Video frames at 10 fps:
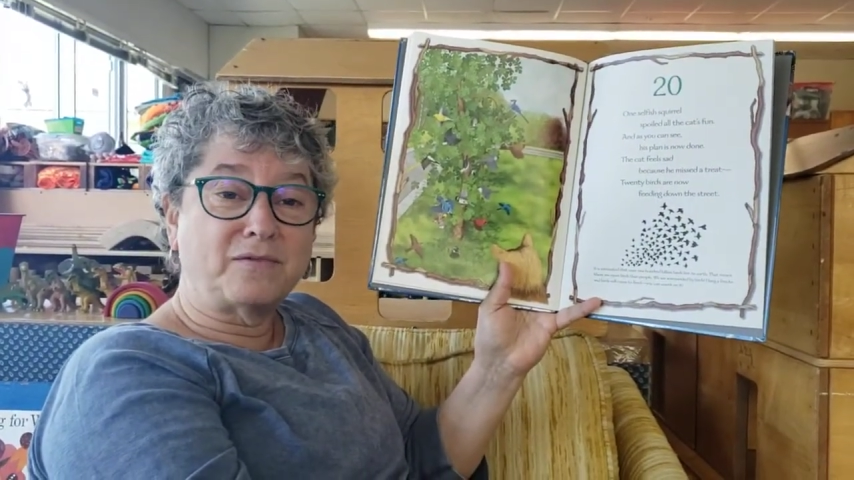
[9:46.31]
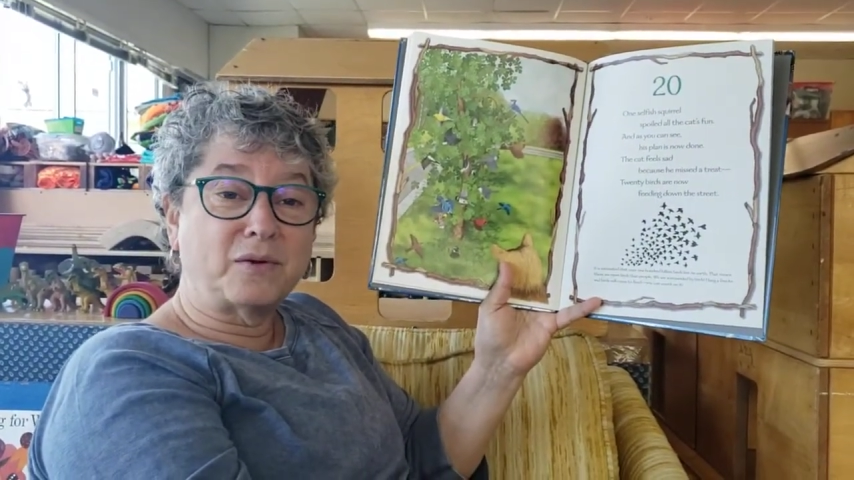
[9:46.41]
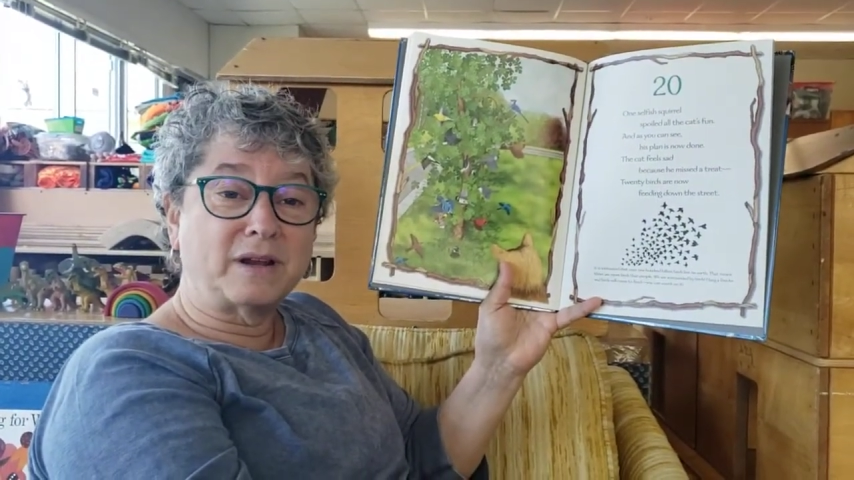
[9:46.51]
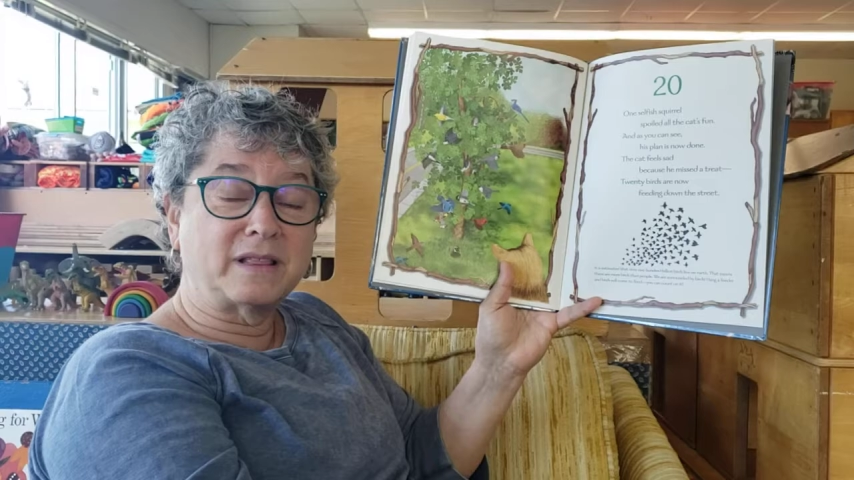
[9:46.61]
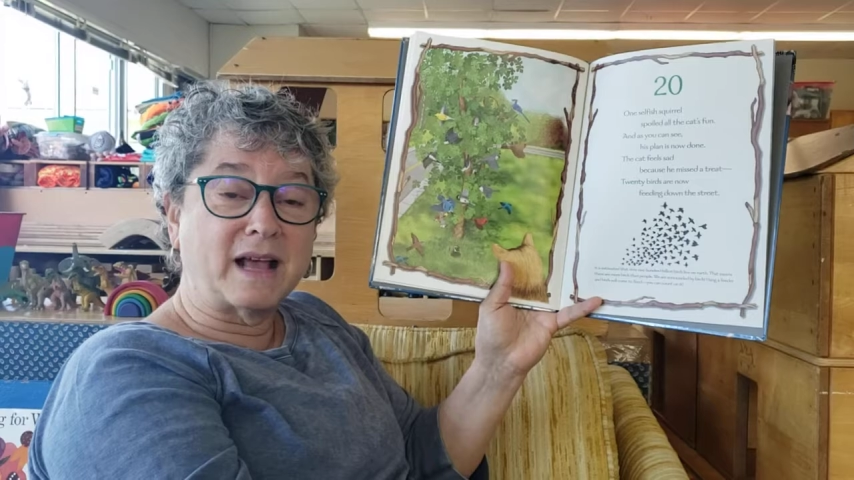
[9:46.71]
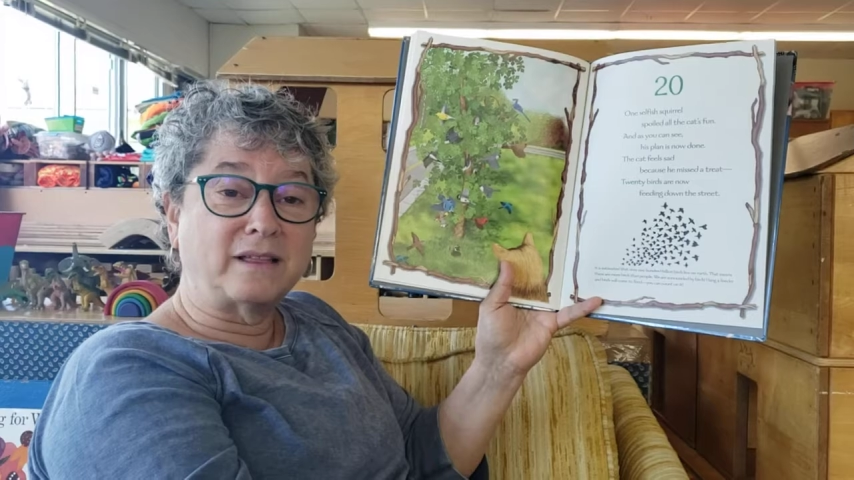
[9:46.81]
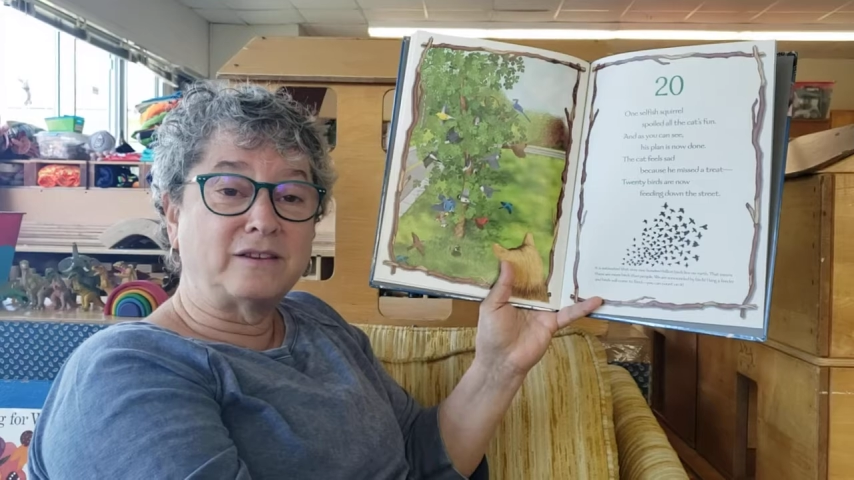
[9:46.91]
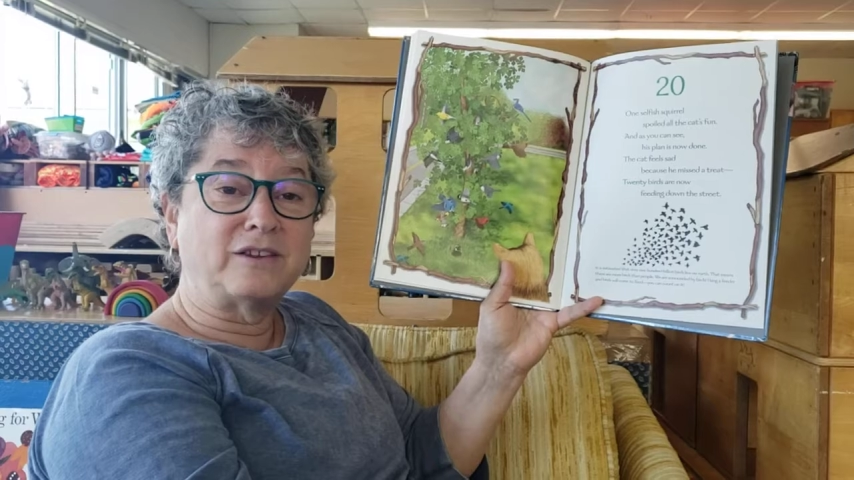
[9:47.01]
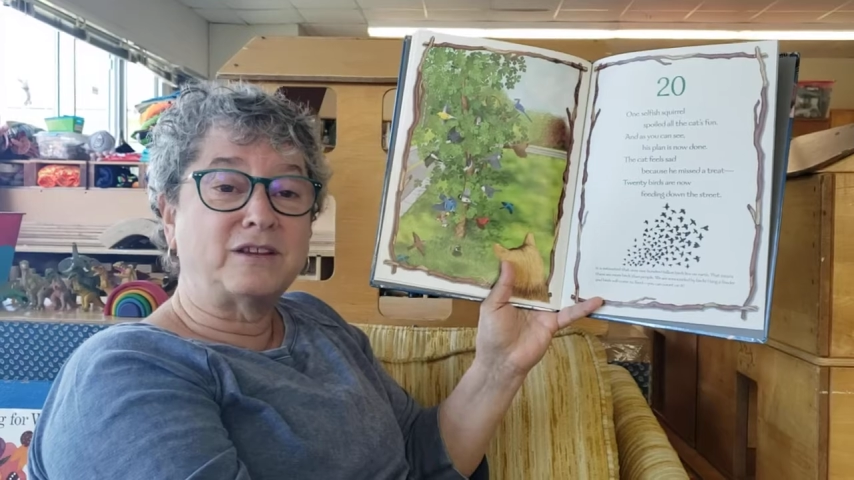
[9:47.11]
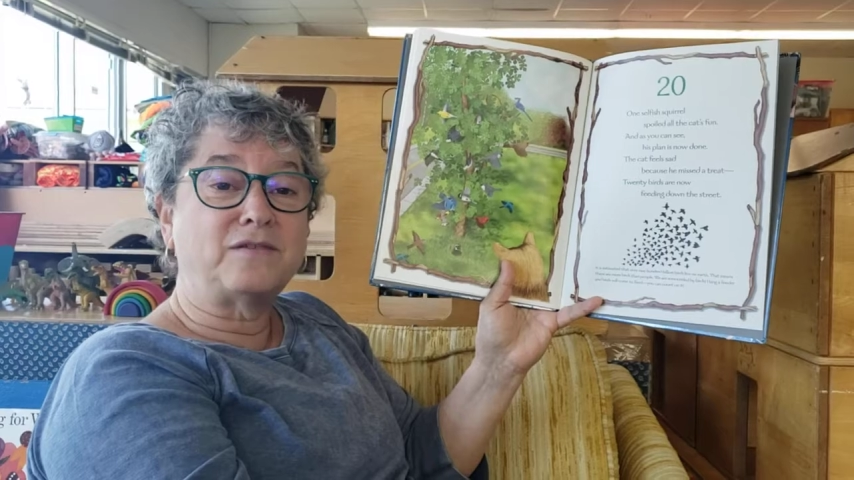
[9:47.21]
of
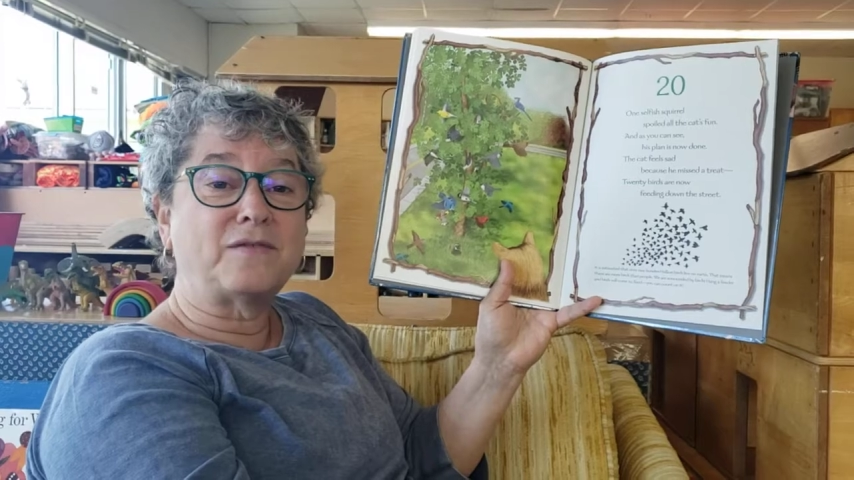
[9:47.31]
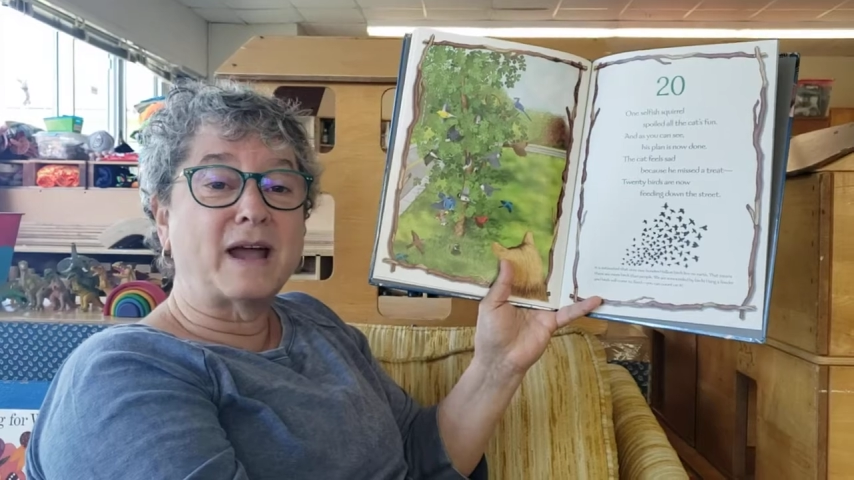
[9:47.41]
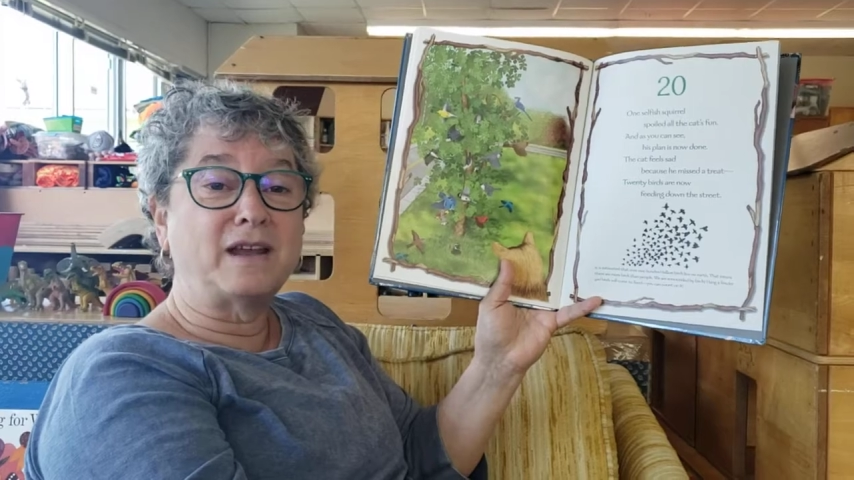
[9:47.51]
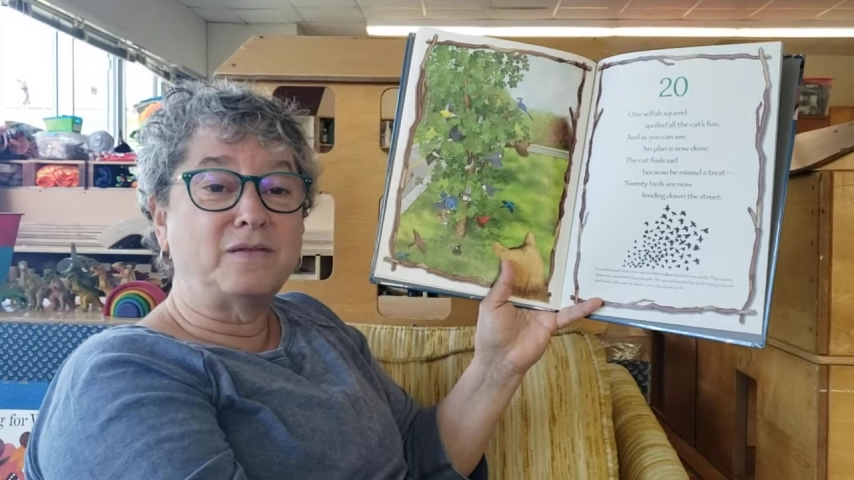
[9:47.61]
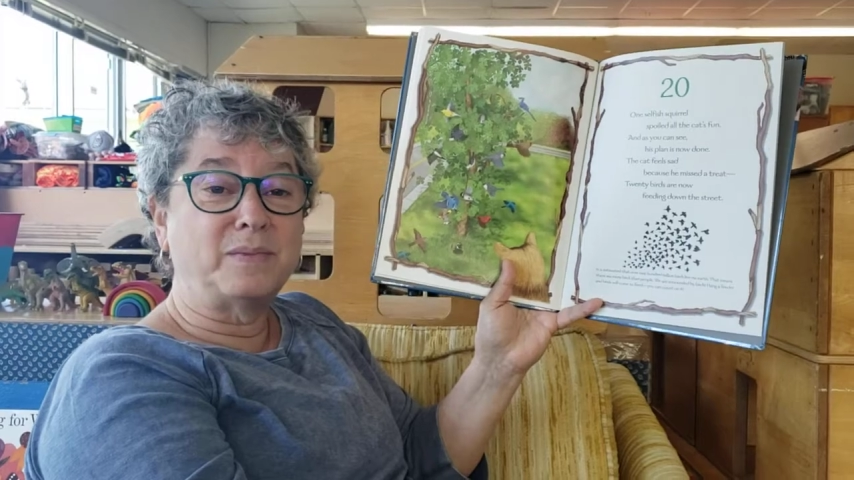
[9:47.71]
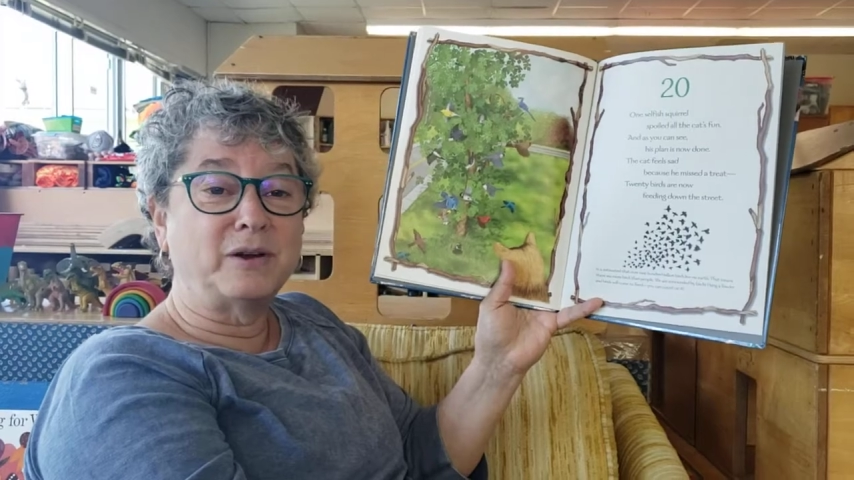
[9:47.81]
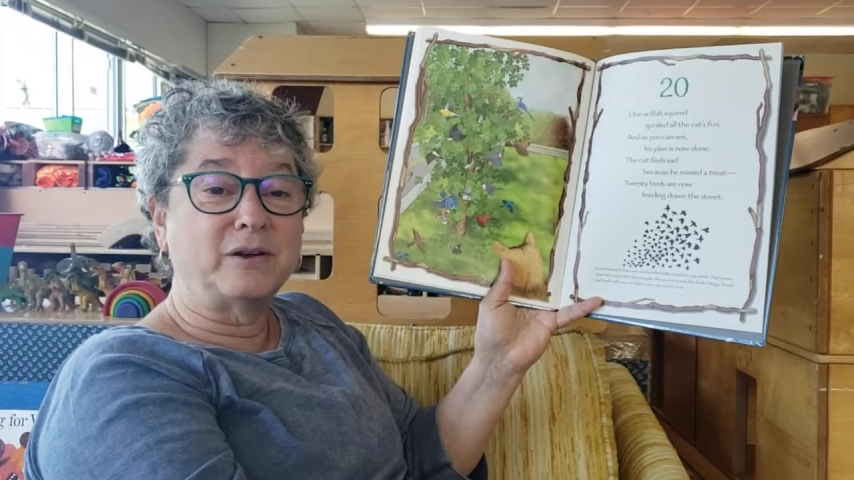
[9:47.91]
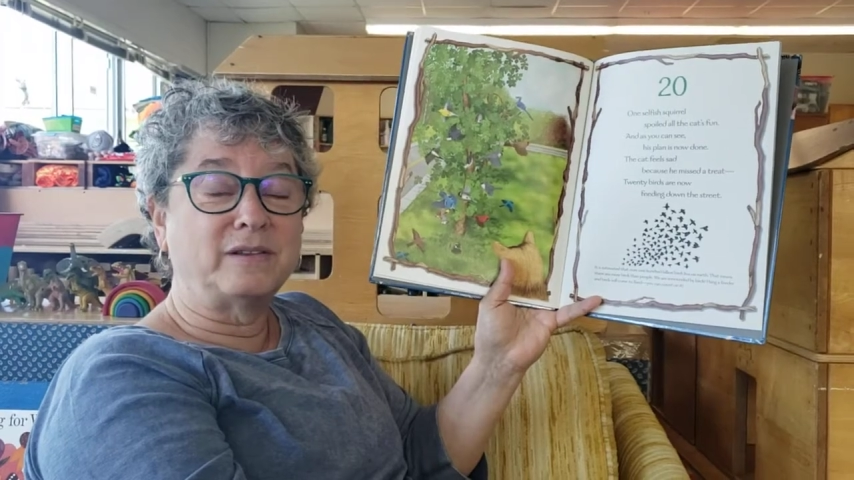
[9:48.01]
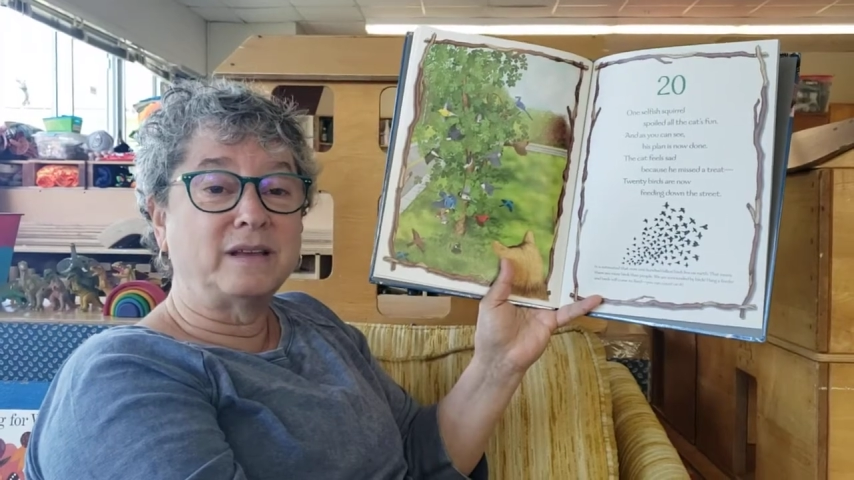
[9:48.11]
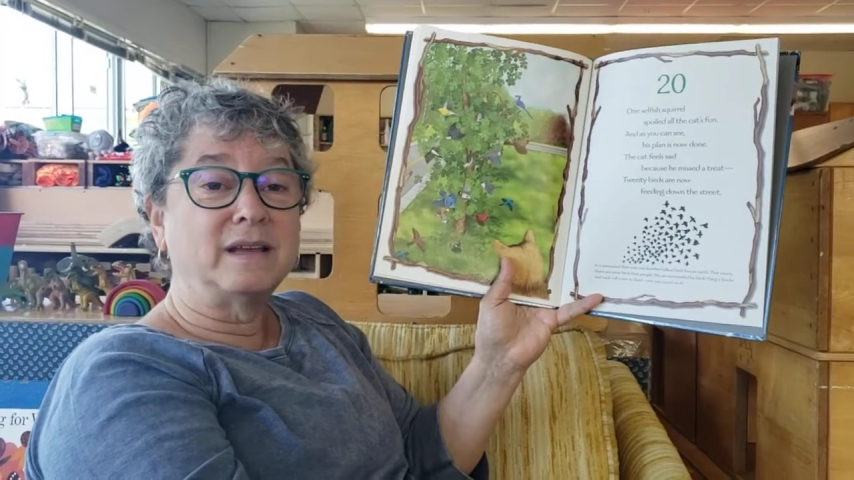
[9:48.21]
Ornithology to find
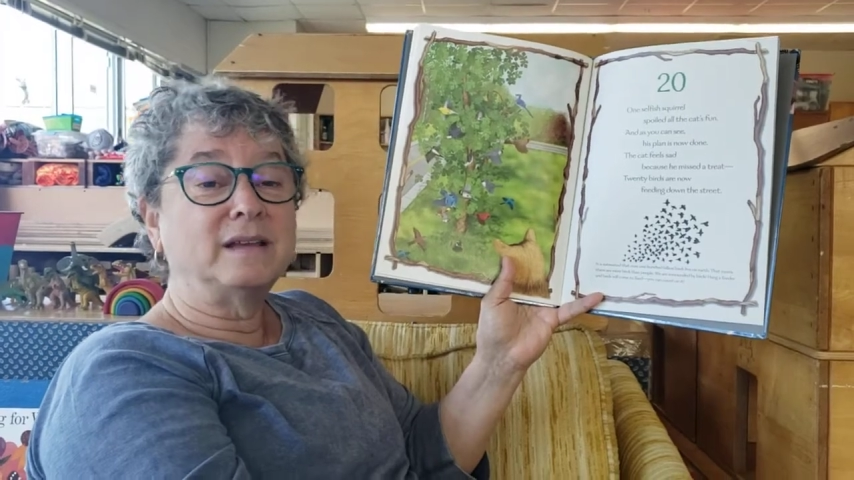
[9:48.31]
birds.